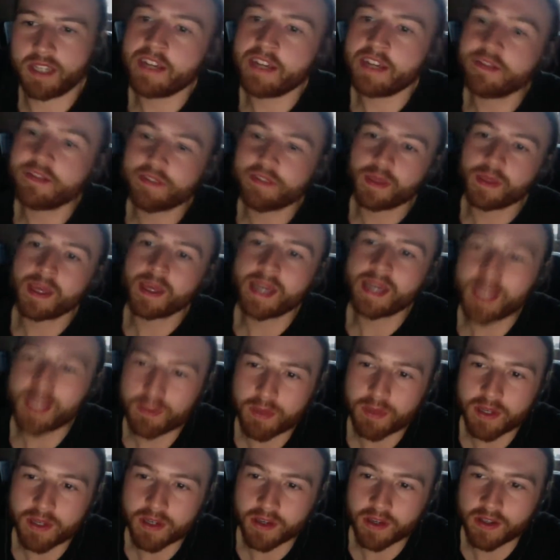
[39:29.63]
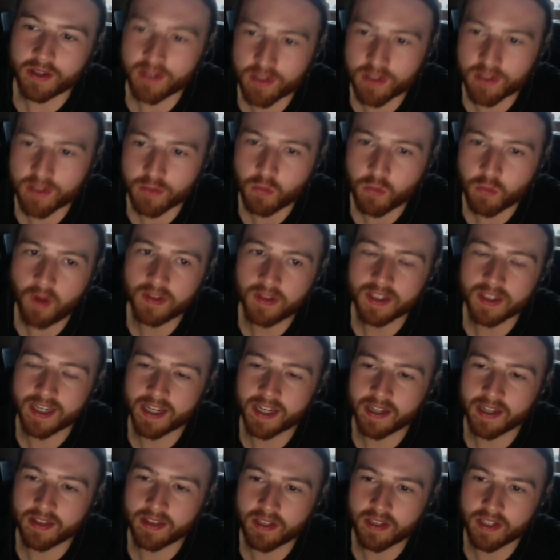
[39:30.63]
in these because 1
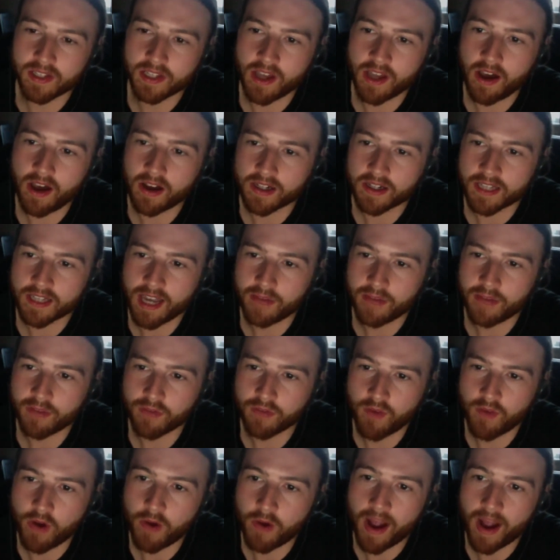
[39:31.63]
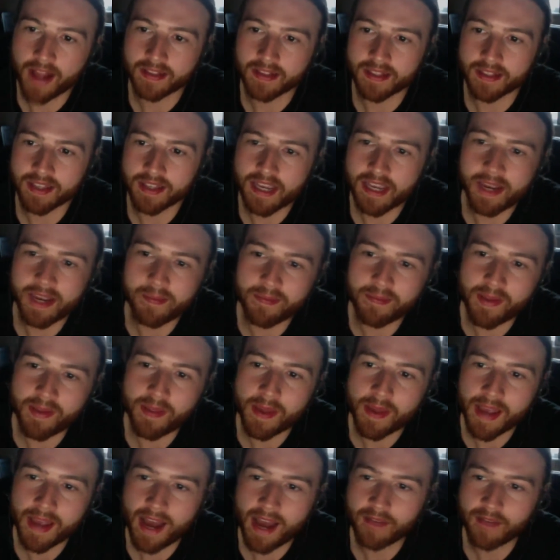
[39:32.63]
second the Starks have the Rohan theme, then
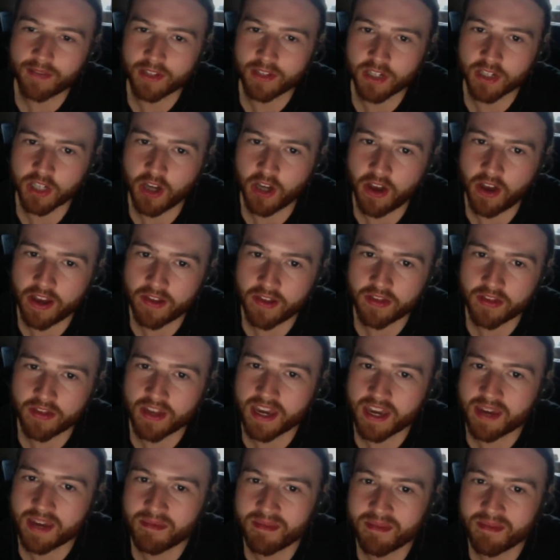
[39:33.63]
they have the Shire theme.